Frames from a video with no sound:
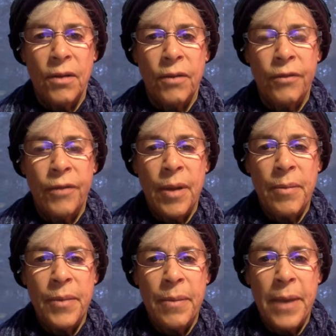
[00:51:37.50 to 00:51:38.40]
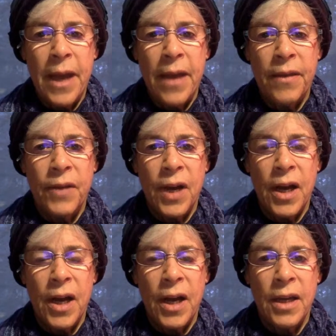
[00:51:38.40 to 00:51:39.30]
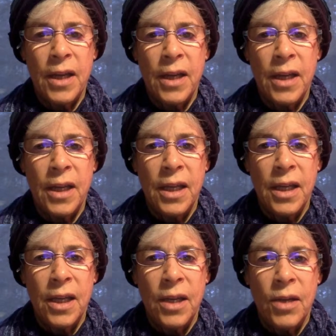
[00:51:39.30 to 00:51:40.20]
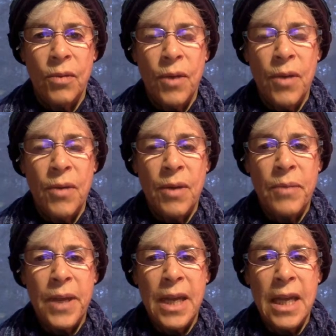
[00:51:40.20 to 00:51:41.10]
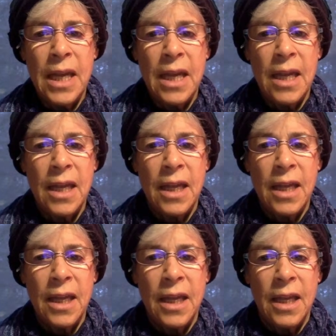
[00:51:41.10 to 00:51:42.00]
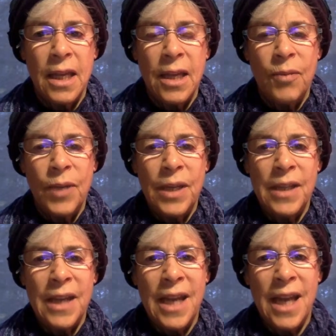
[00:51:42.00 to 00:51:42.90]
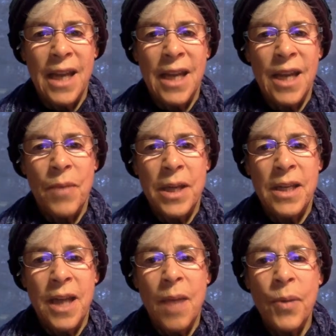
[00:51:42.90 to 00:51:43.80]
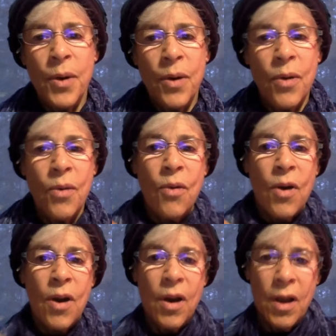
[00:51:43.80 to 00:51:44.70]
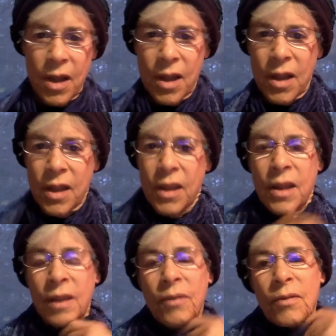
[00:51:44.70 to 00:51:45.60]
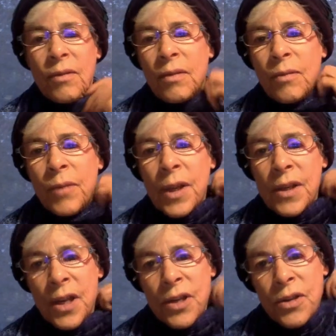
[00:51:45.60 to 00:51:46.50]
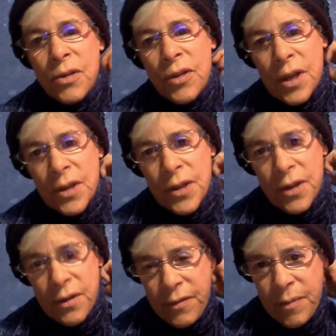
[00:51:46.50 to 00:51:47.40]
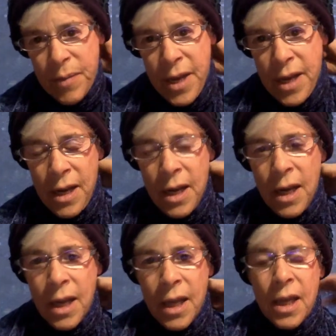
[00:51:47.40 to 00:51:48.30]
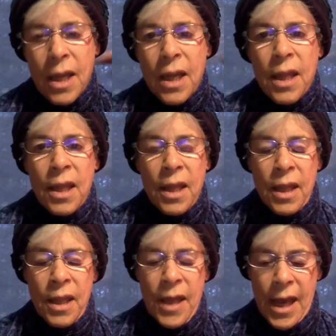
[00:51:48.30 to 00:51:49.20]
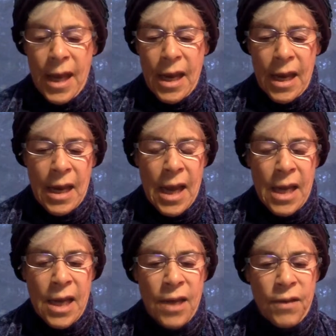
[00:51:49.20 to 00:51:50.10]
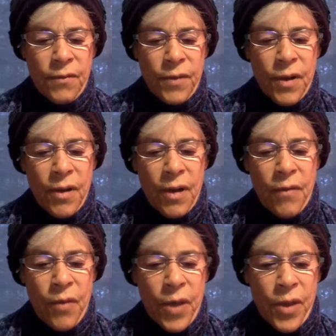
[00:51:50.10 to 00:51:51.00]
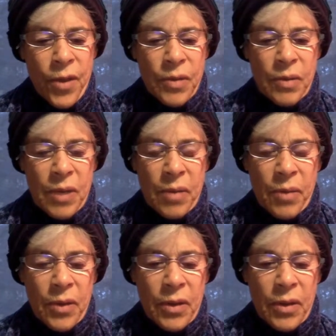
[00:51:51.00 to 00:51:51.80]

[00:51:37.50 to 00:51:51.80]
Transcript: from the path of God, whether it be because I can't keep my temper or because I do things that are forbidden, that I need to avoid those people.